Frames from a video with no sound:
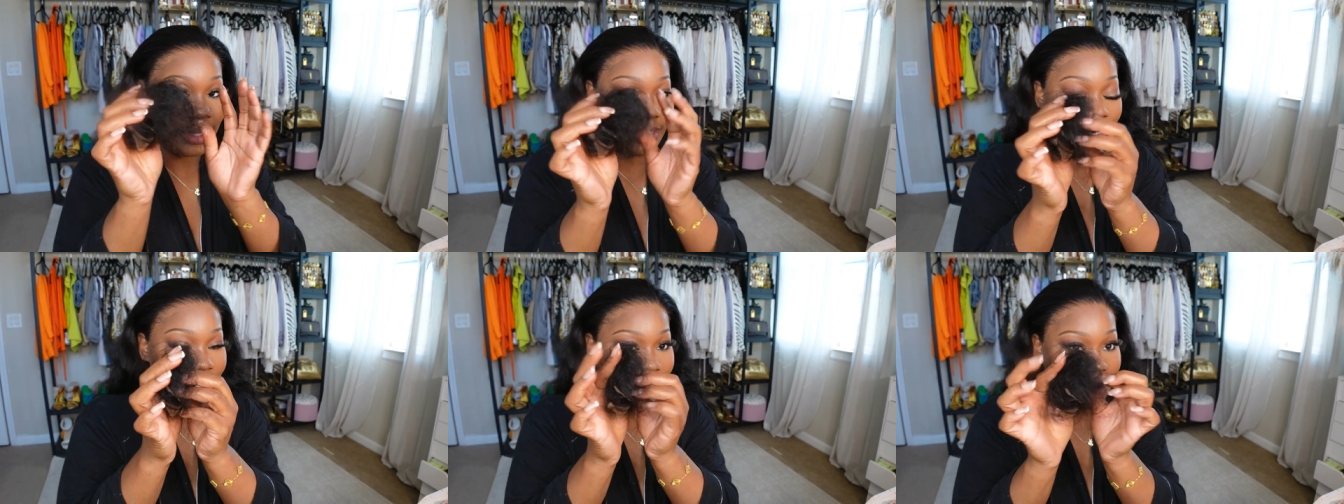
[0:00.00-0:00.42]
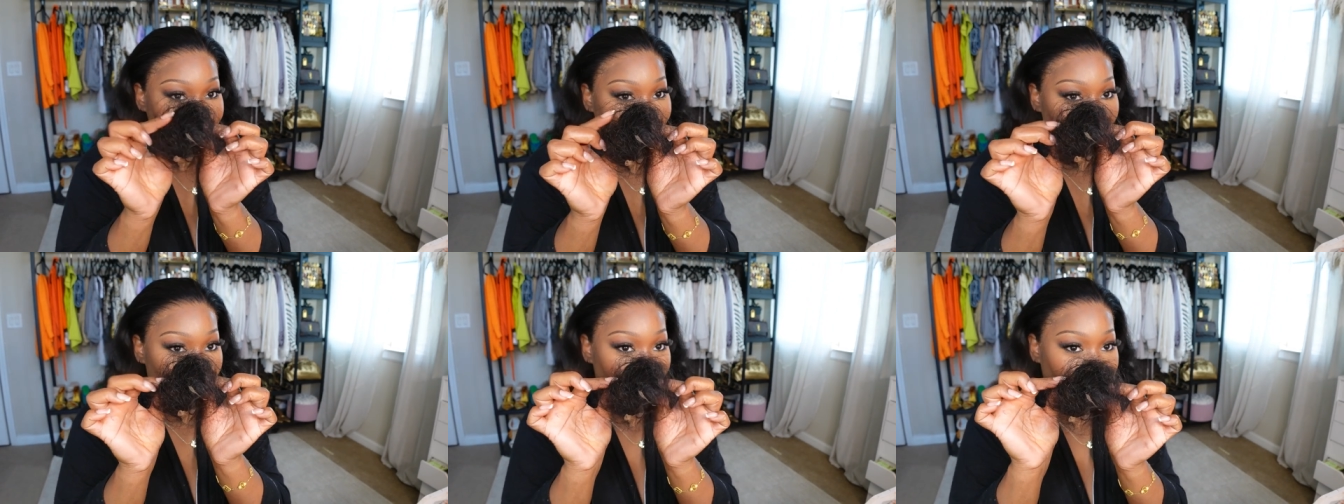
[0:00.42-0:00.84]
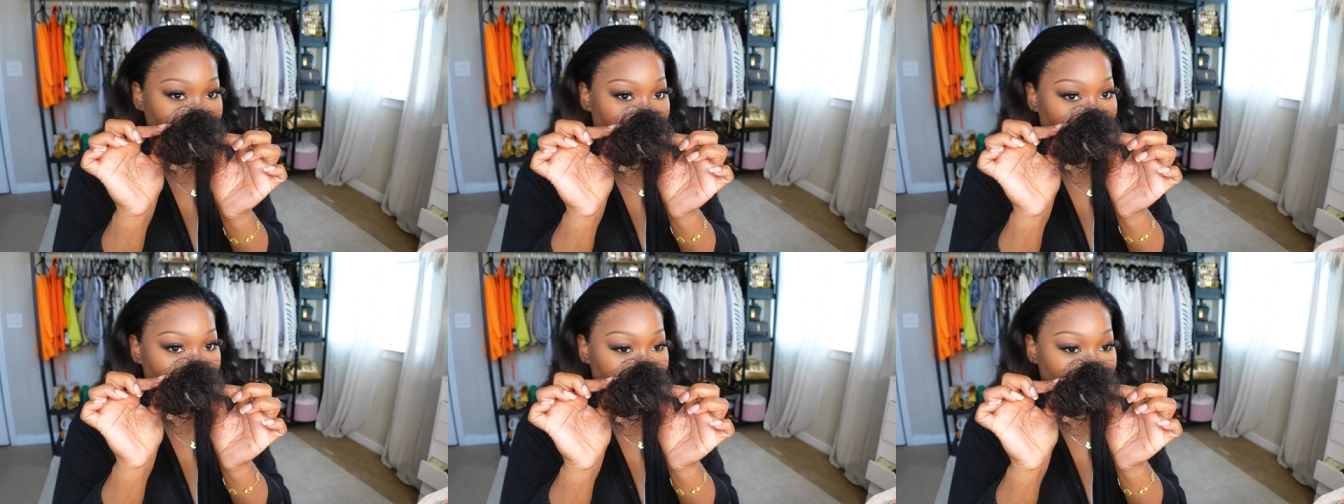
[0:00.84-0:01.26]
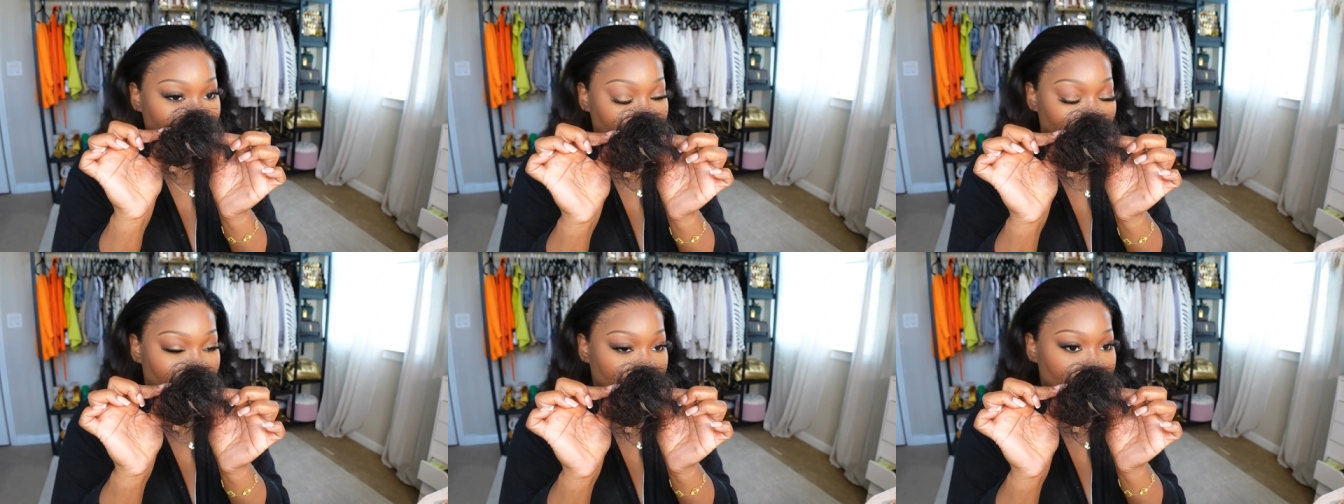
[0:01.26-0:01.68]
this is how much I have
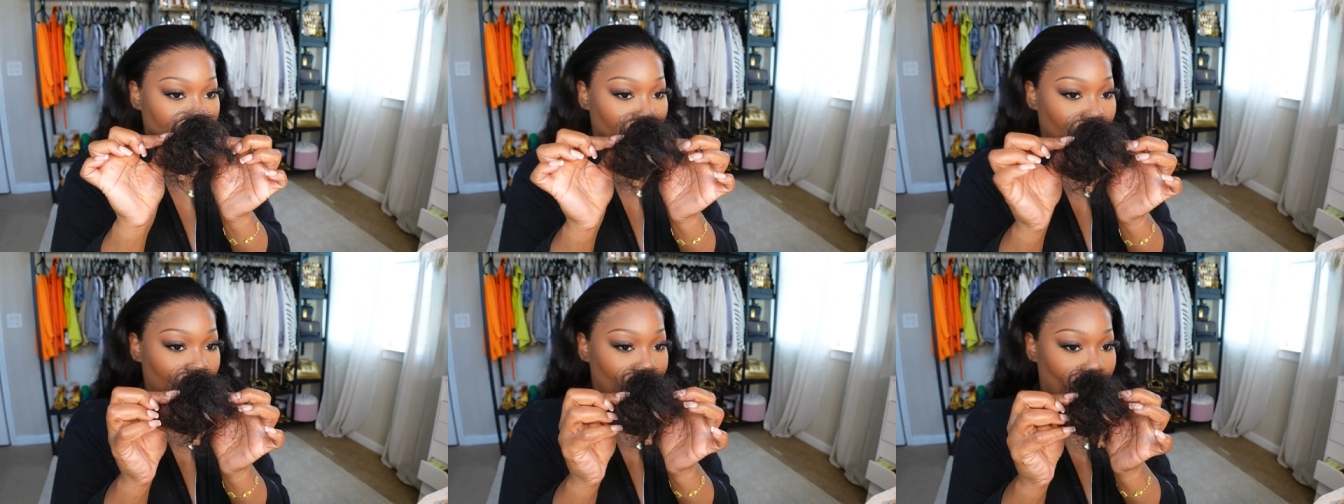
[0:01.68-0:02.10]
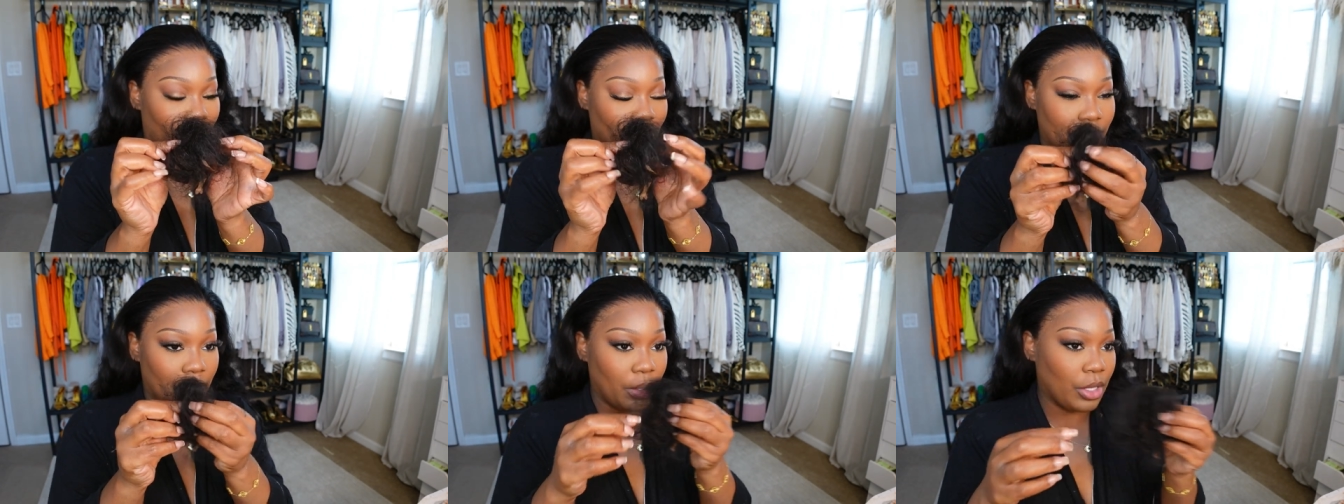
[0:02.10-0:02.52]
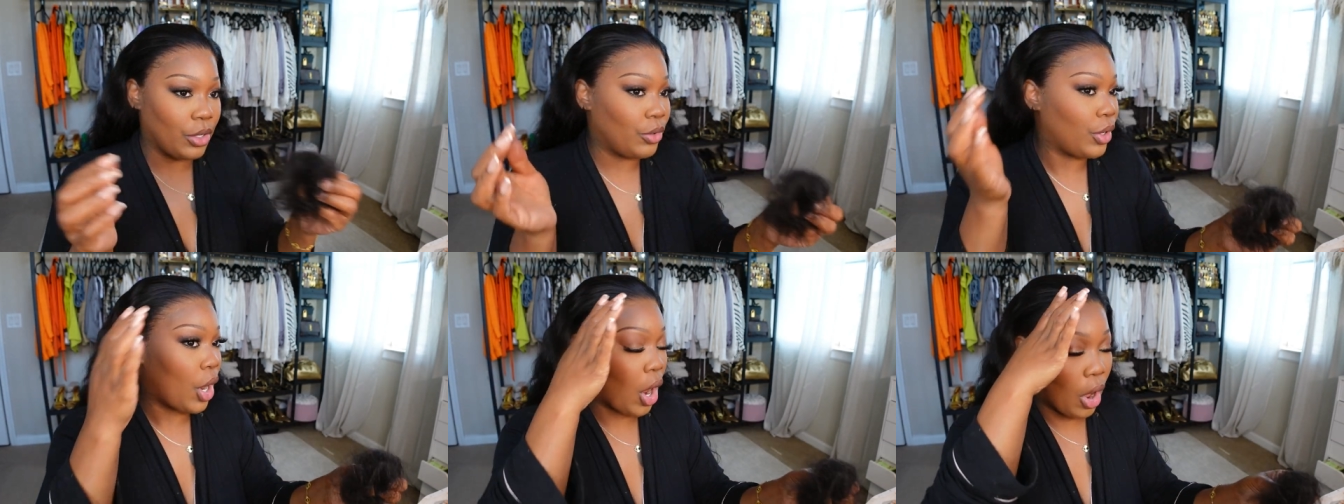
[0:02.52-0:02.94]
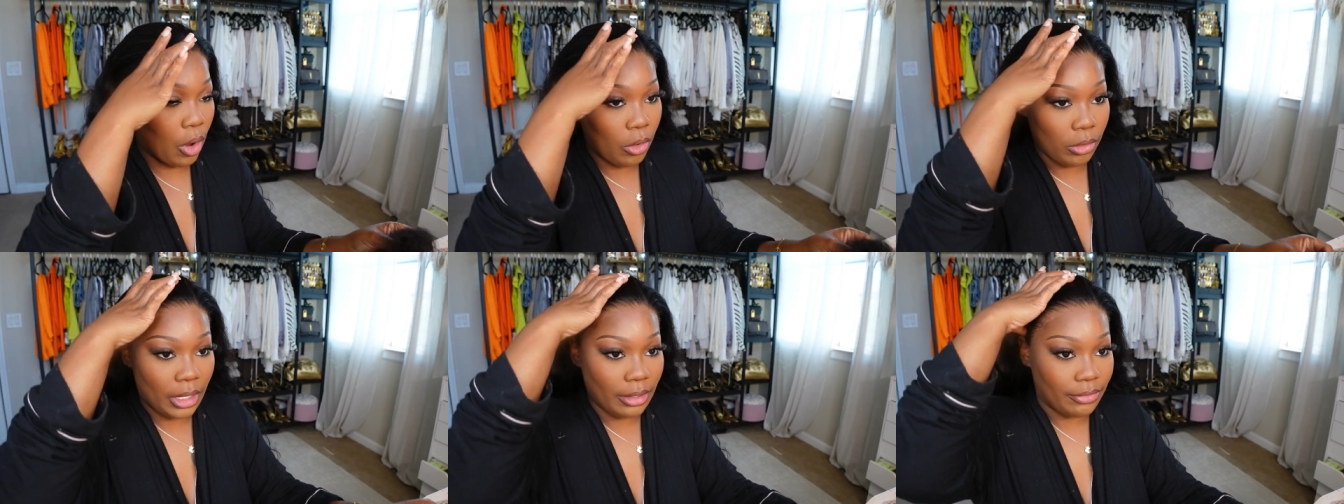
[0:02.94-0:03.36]
plucked so far from the unit
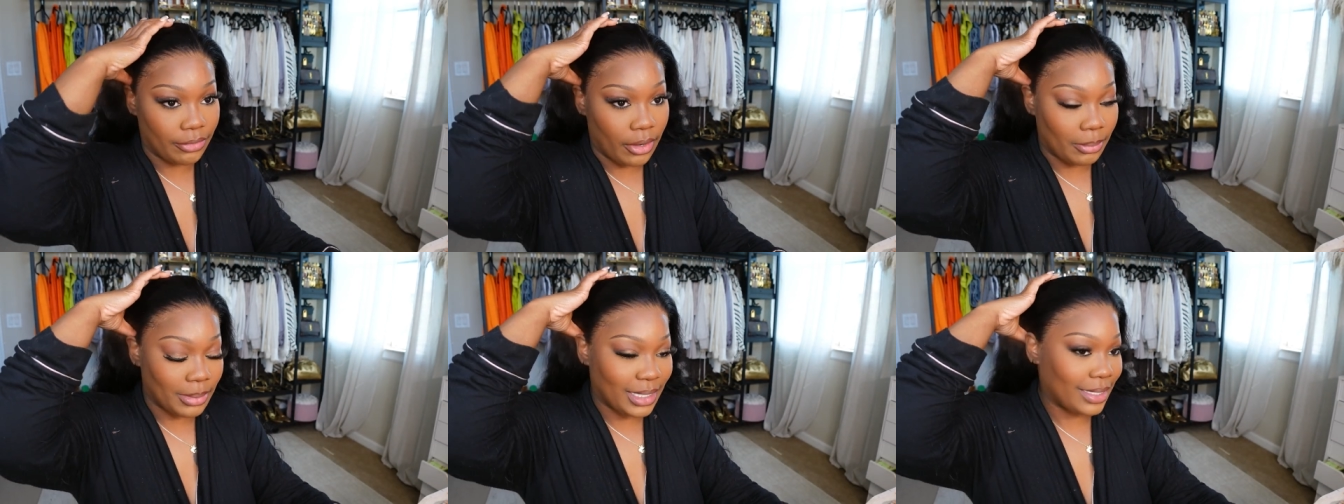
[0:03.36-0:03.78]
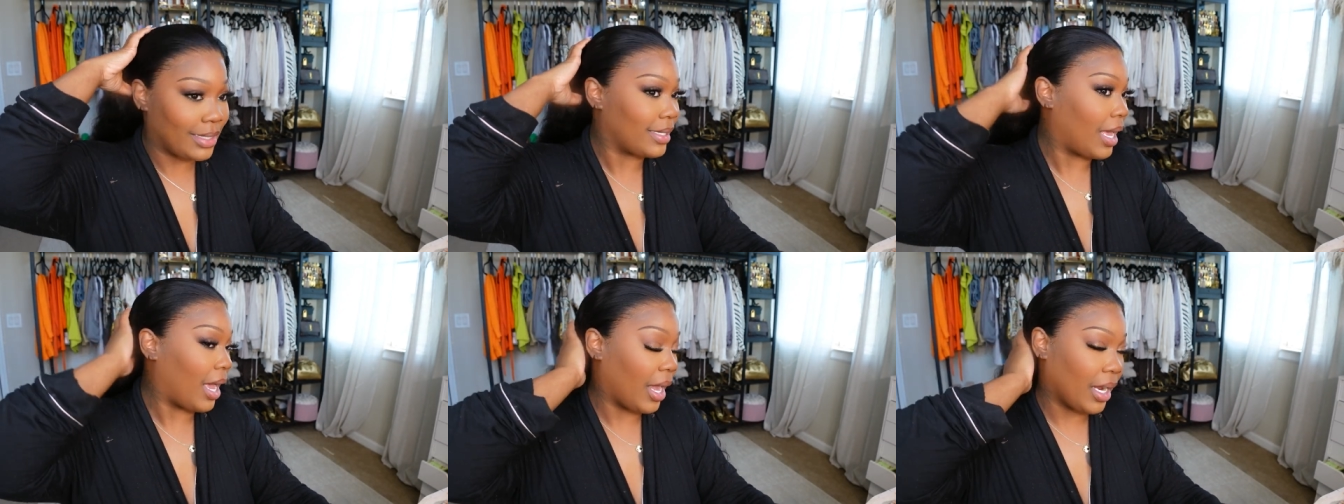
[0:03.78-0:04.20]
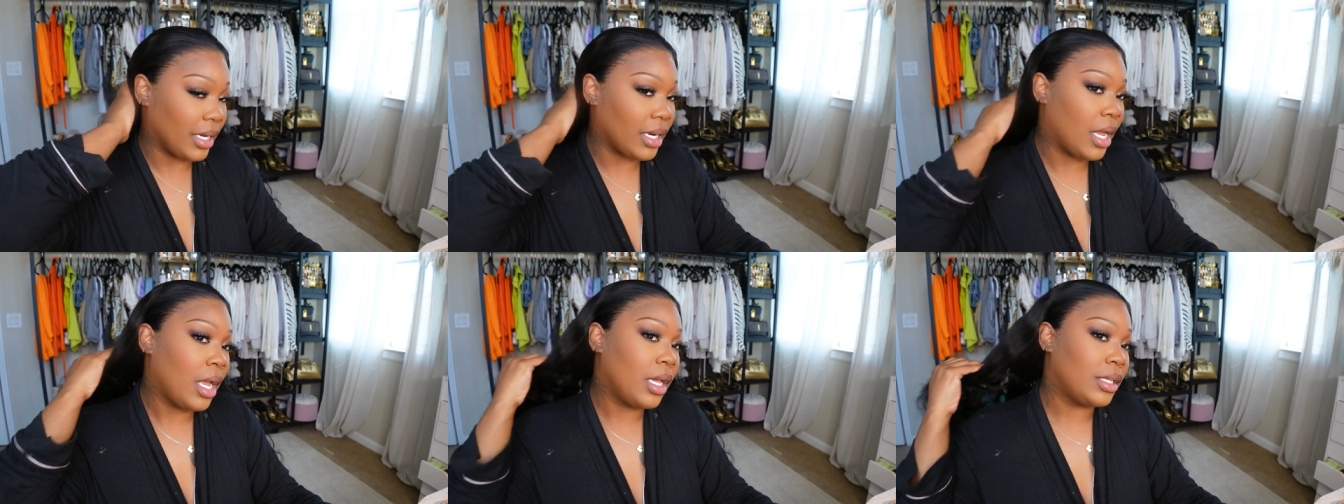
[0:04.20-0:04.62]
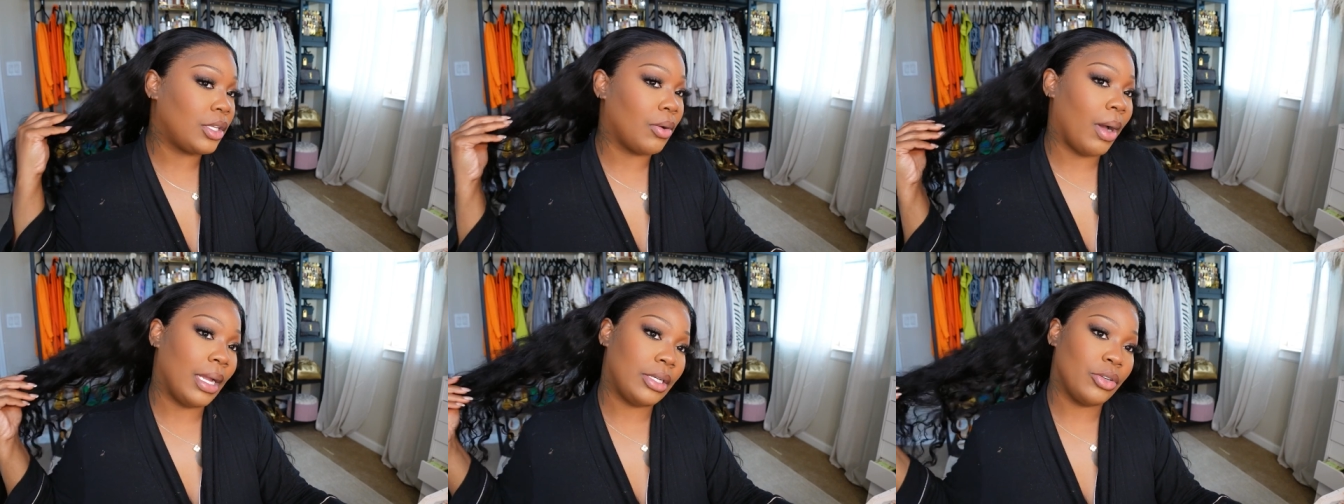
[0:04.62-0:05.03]
only from this side
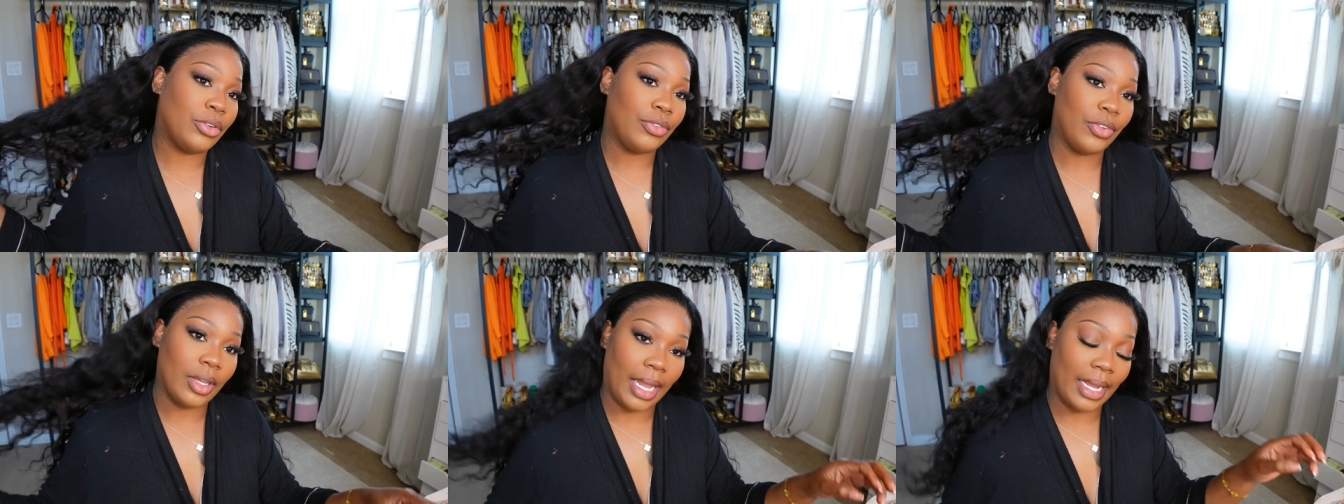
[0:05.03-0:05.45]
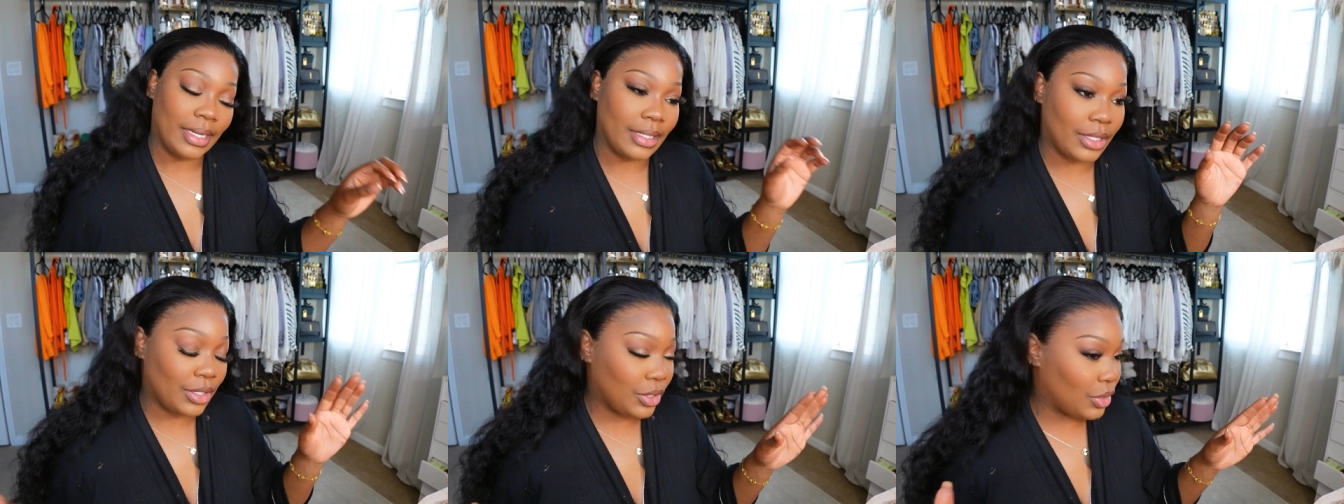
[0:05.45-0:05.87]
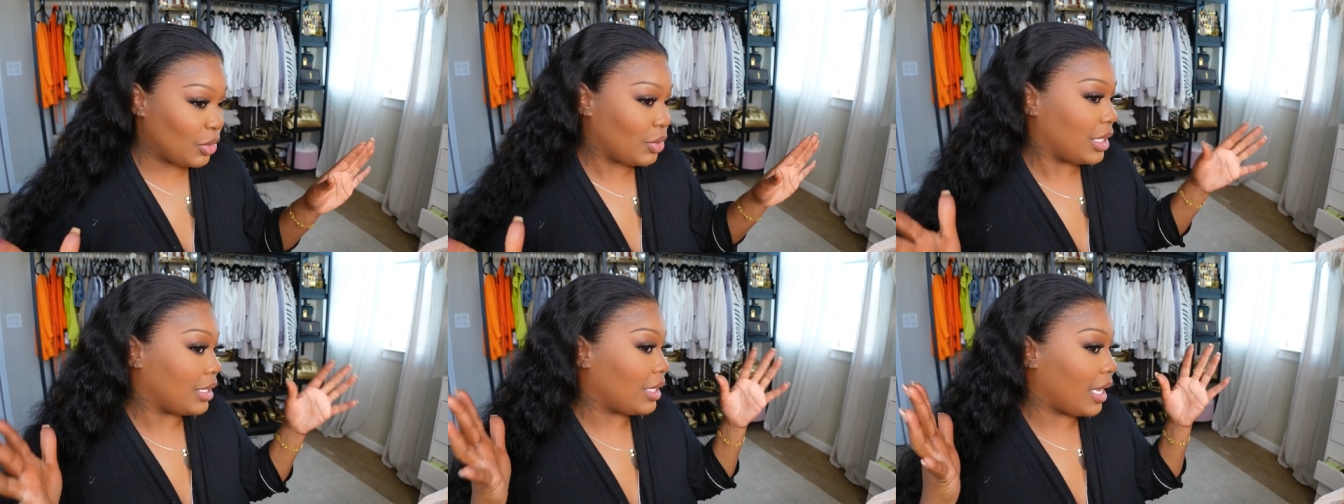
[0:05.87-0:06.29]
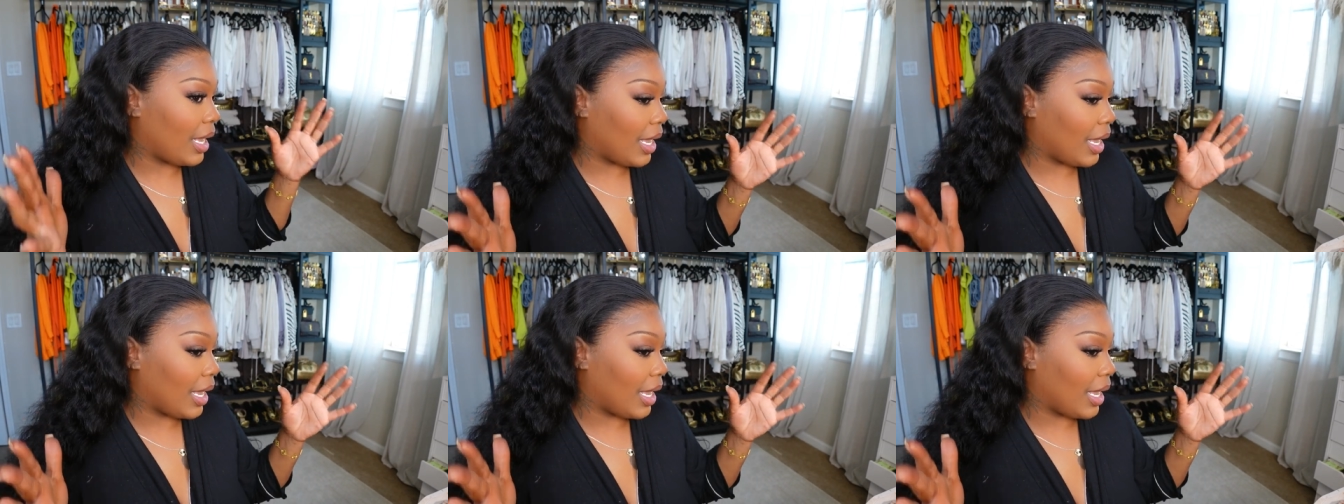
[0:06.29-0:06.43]
so I do feel like this unit